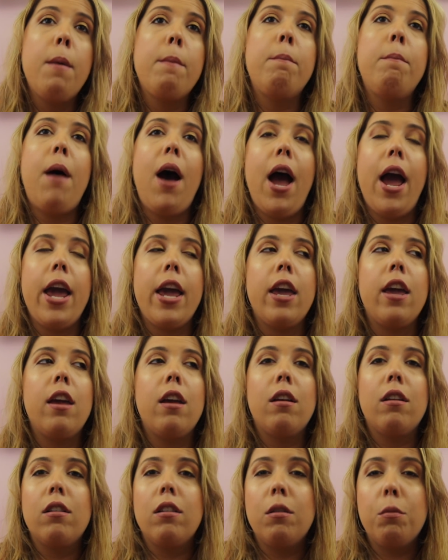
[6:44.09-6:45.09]

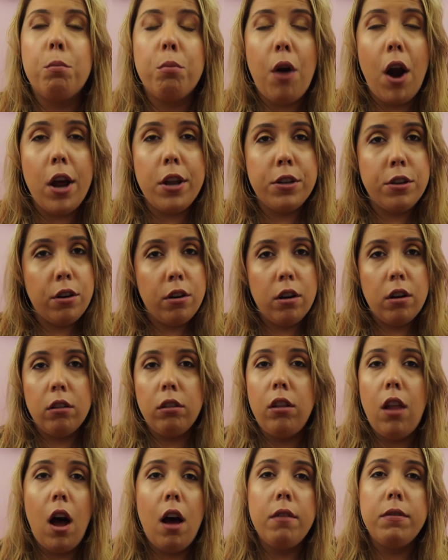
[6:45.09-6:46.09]
My
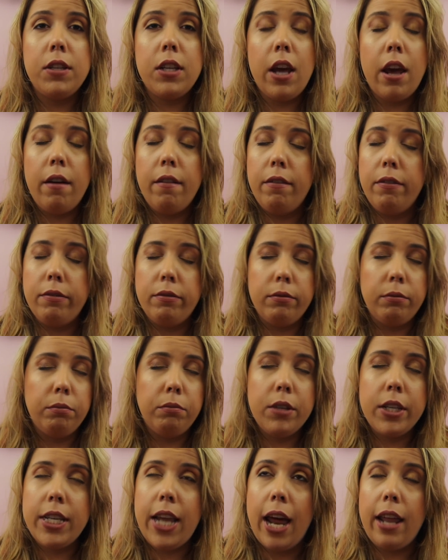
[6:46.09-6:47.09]
bronzer loves have
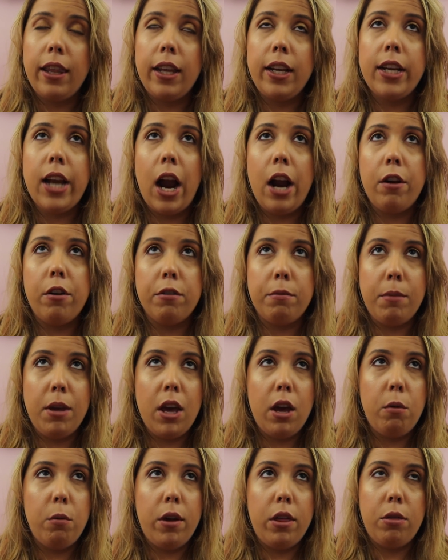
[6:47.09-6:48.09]
sadly died on
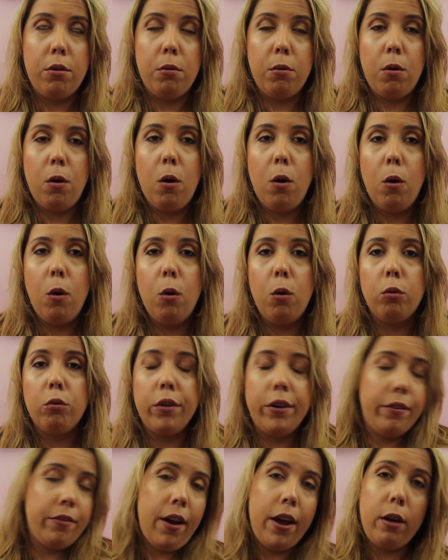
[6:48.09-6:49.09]
me. I went through a whole
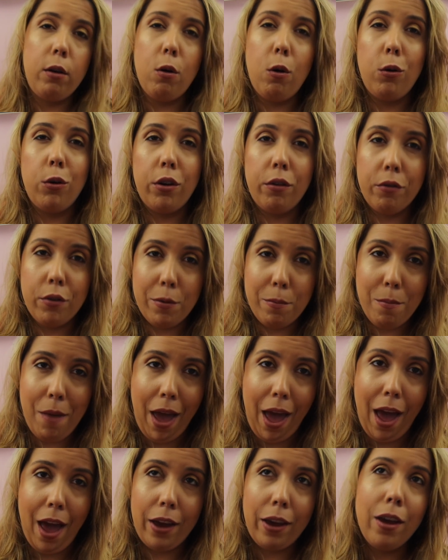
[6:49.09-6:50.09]
Refined Golden from
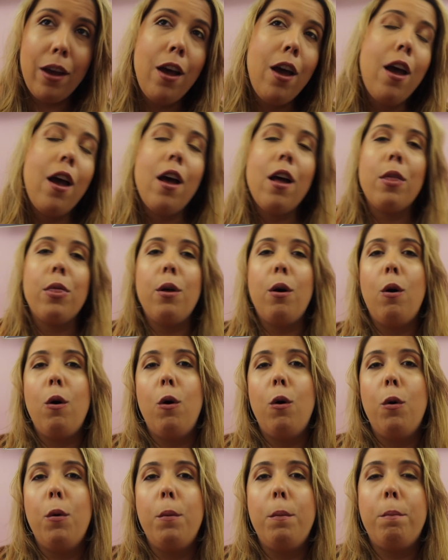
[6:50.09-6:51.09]
MAC, the
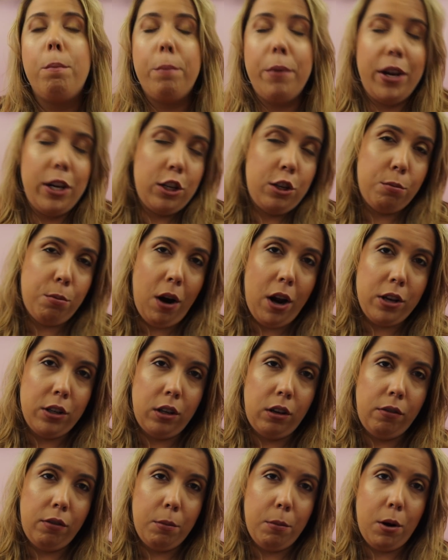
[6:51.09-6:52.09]
whole Beach
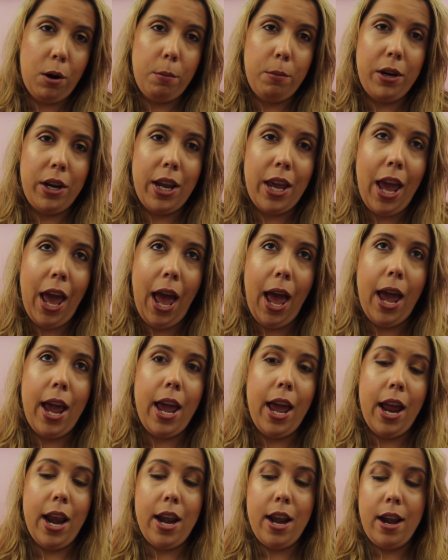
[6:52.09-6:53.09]
bronzer from Urban
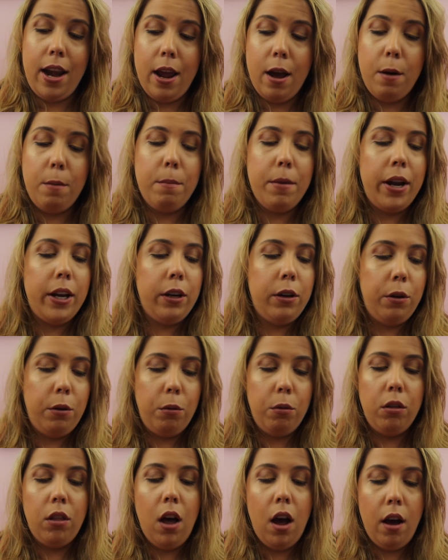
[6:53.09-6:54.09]
Decay, and now my
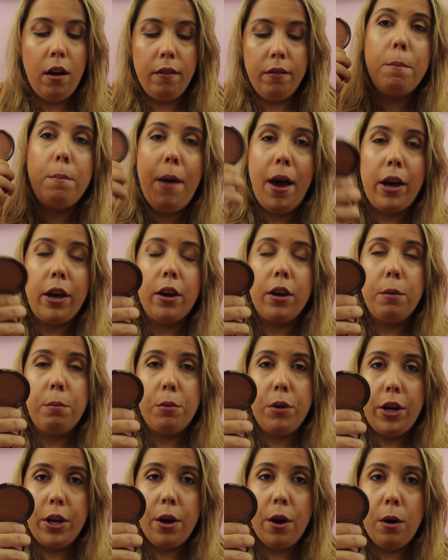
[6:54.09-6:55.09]
new love, Becca
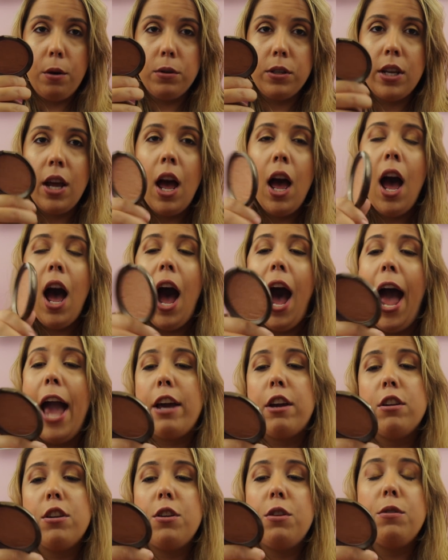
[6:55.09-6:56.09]
Capri Coast.
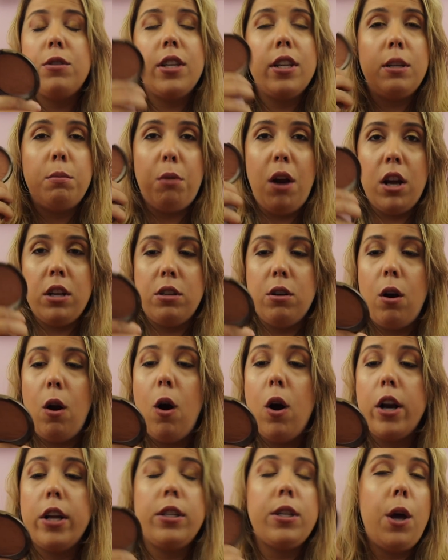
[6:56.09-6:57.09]
I could use this bronzer
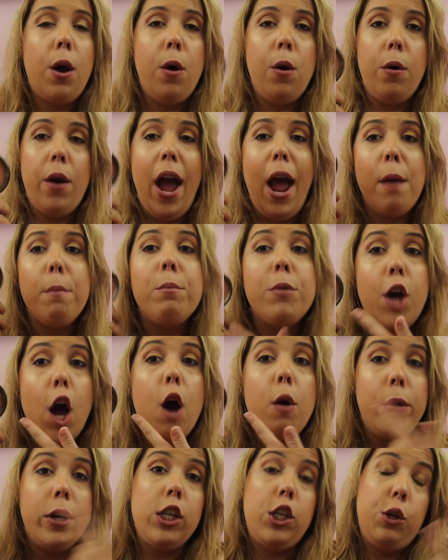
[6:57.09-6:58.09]
on its own. I'm
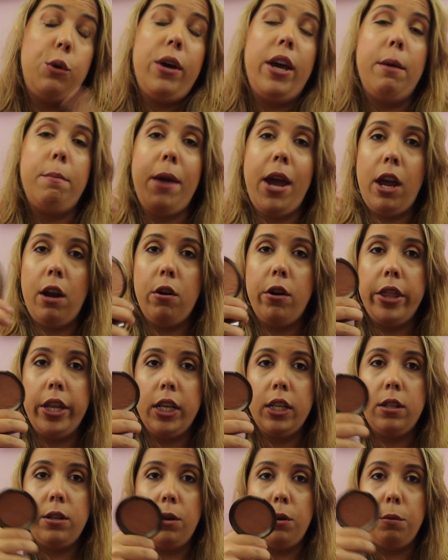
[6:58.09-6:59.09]
going to hit pan on
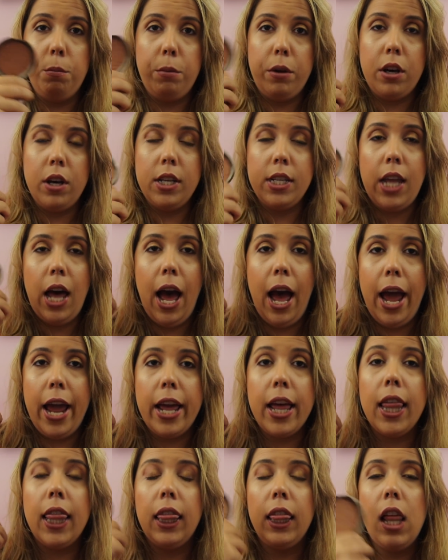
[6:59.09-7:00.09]
this soon because
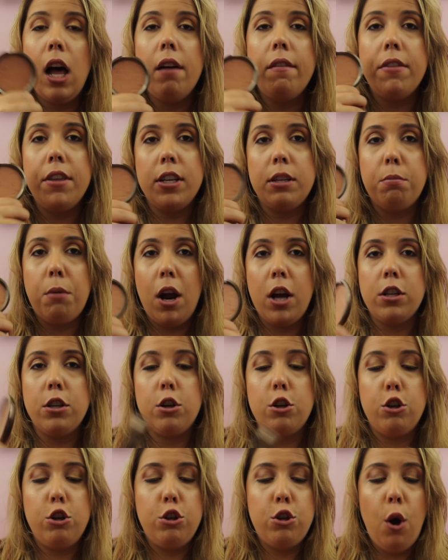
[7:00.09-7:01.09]
I love this
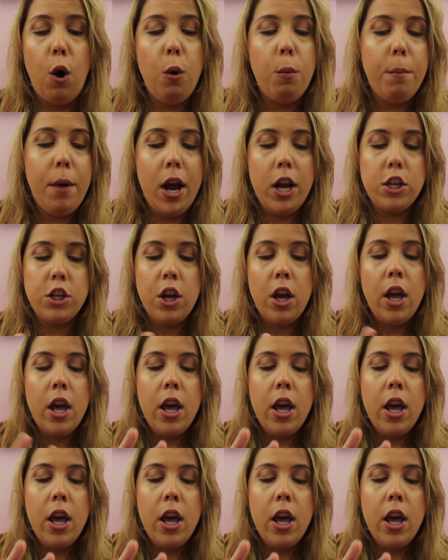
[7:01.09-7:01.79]
bronzer so much.